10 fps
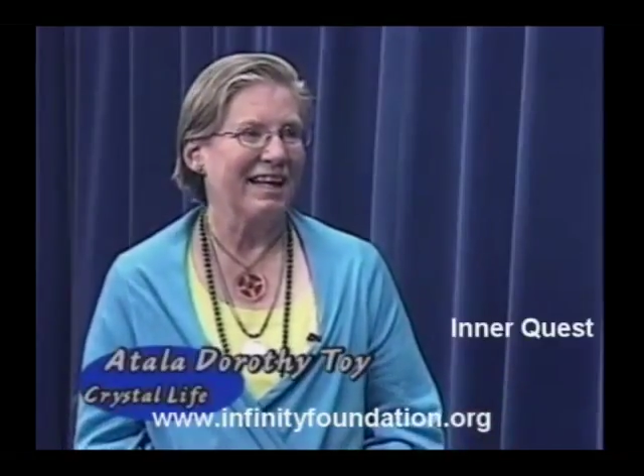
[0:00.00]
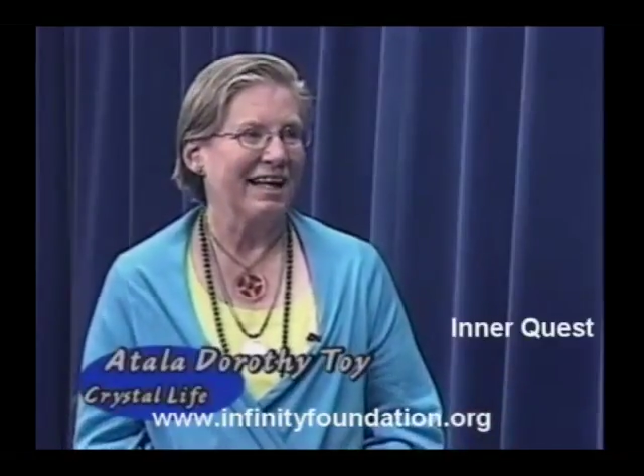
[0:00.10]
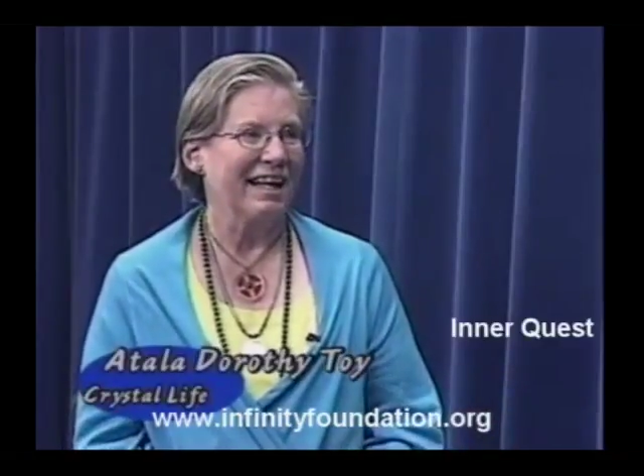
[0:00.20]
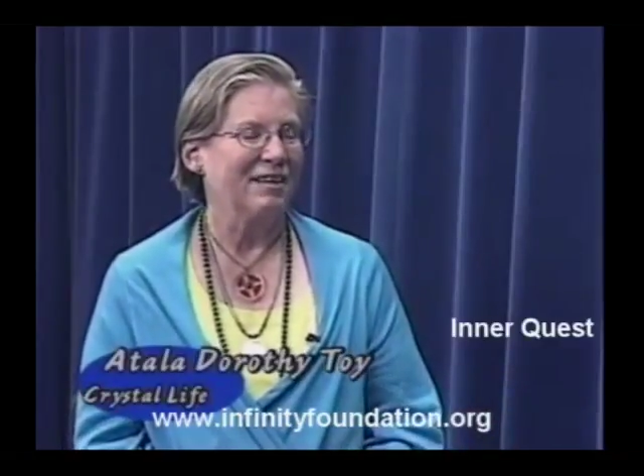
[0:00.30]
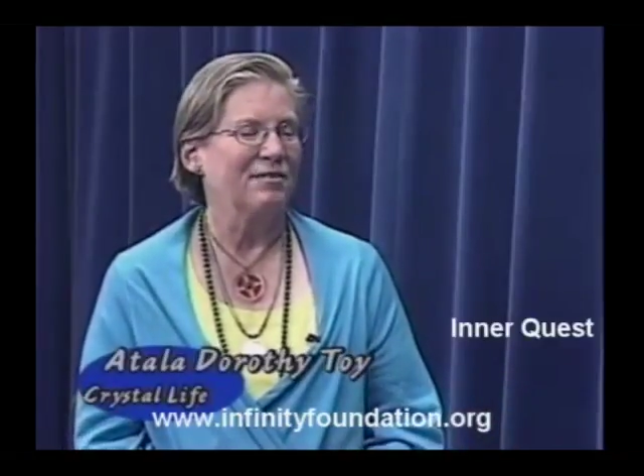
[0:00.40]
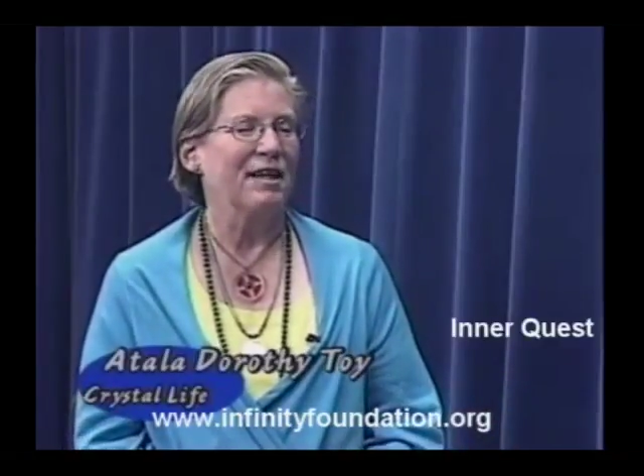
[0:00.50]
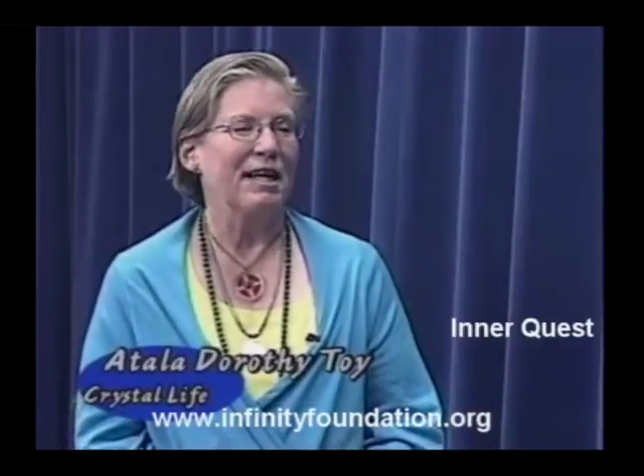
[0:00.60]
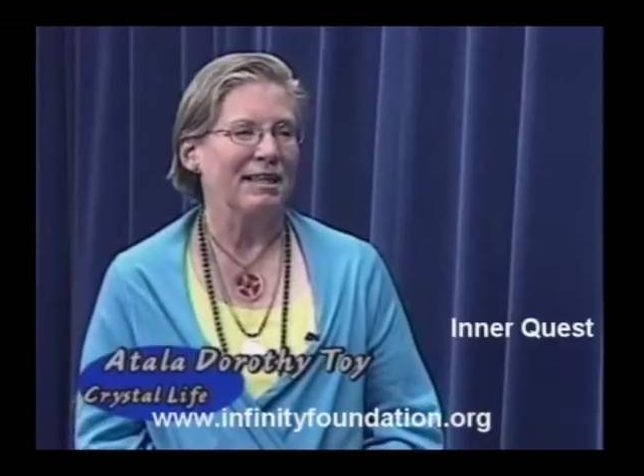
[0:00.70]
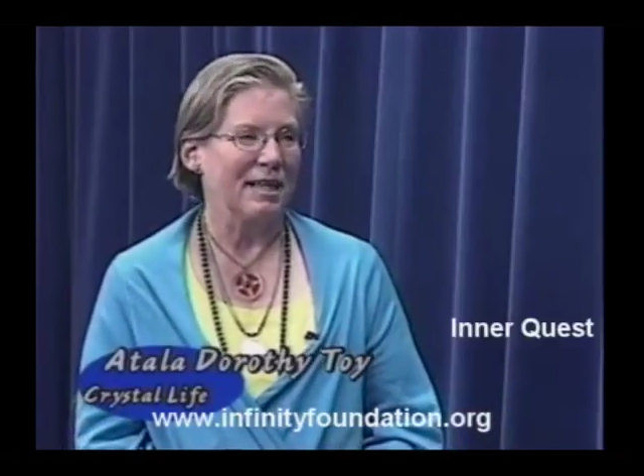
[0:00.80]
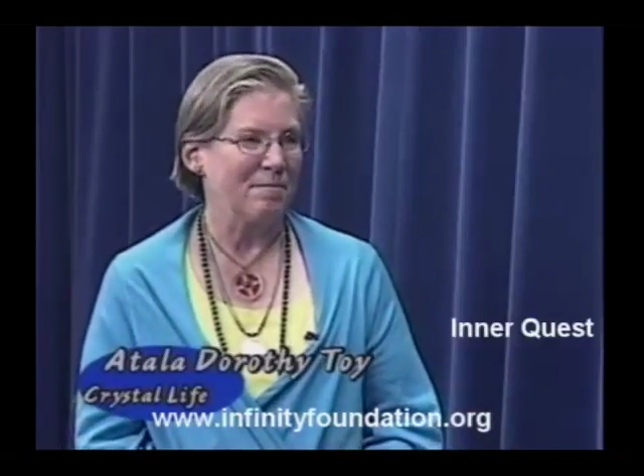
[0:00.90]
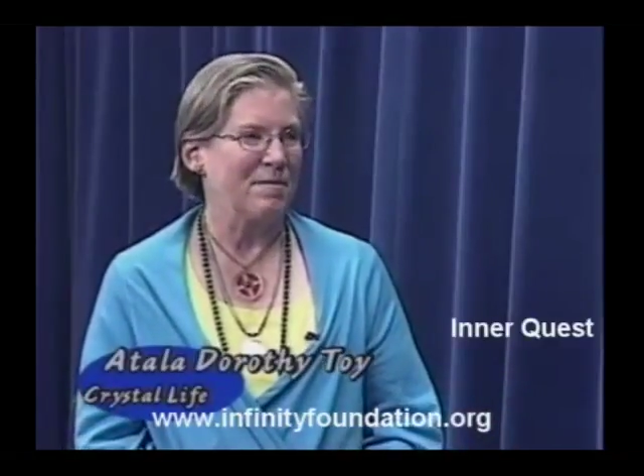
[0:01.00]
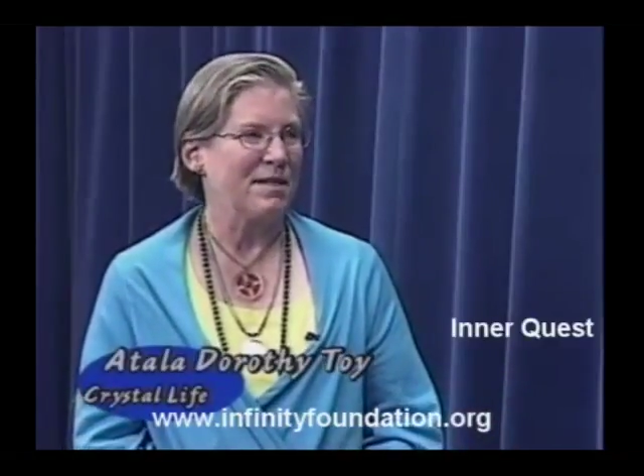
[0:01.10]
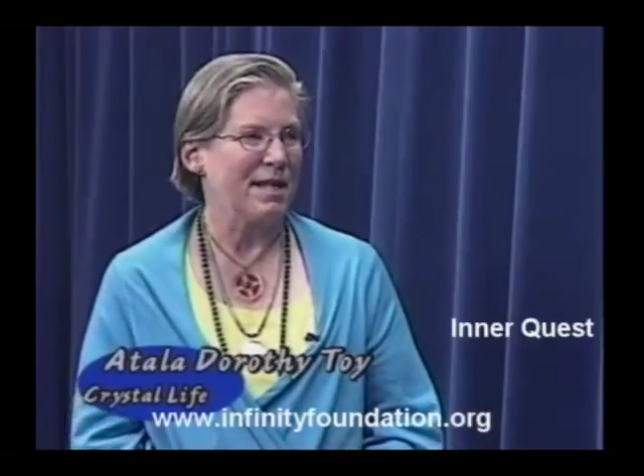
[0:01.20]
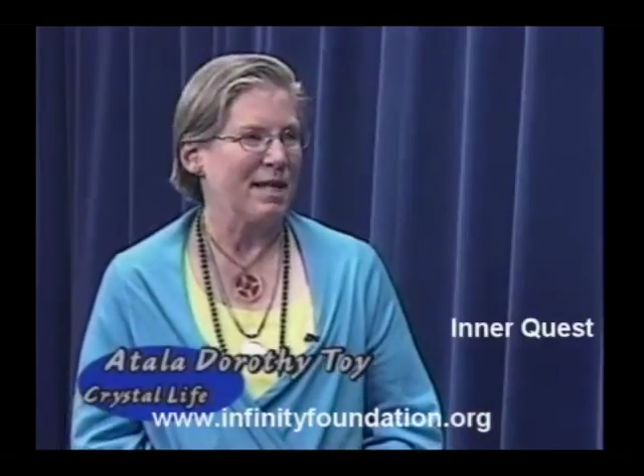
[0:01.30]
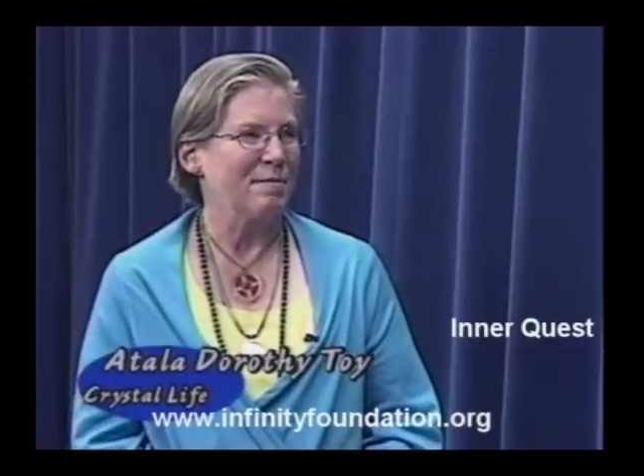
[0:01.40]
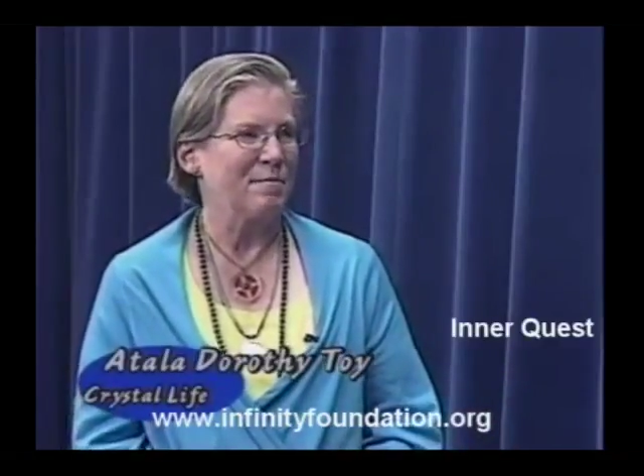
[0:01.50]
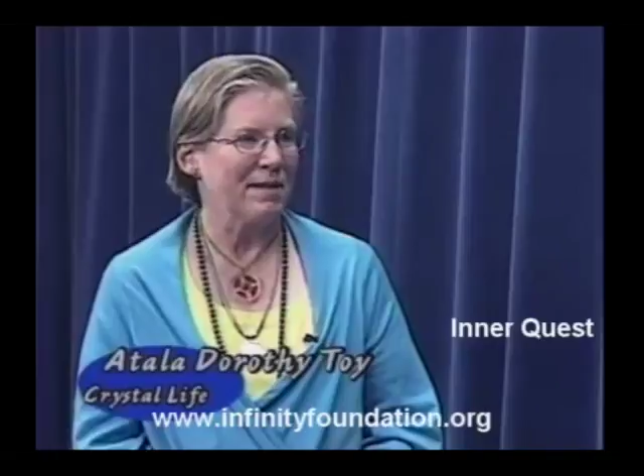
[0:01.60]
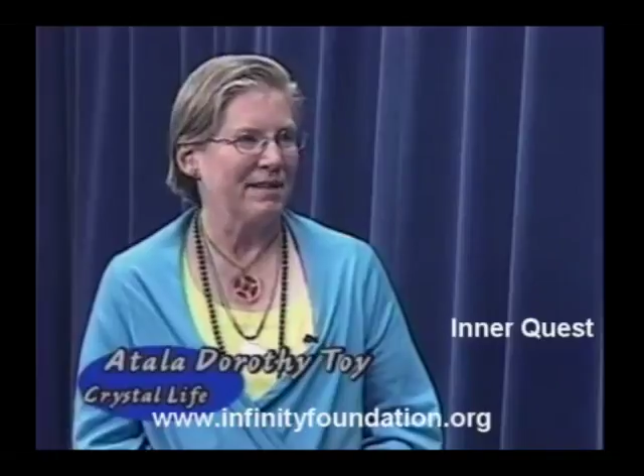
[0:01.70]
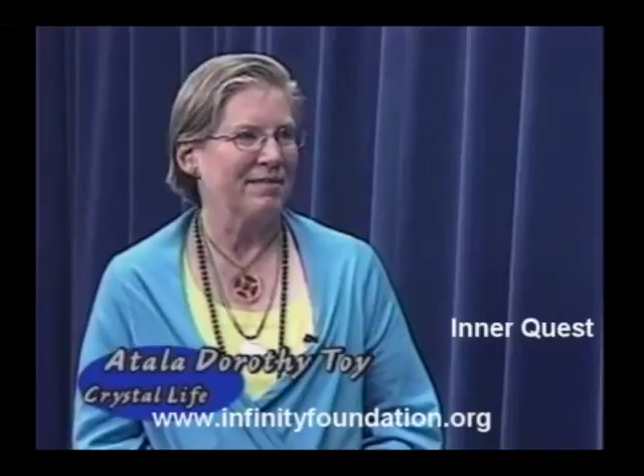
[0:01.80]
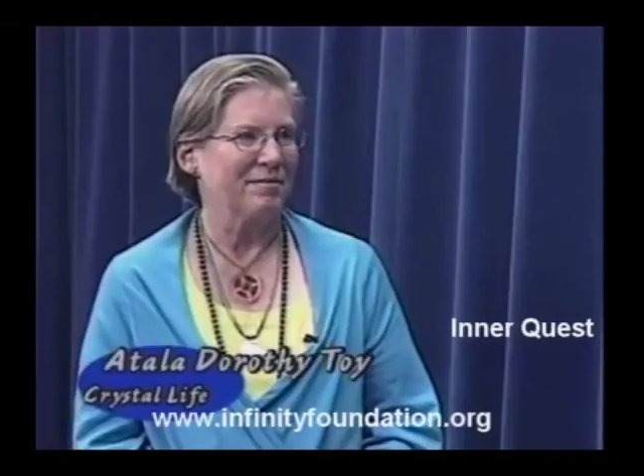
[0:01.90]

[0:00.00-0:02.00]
I kept the name.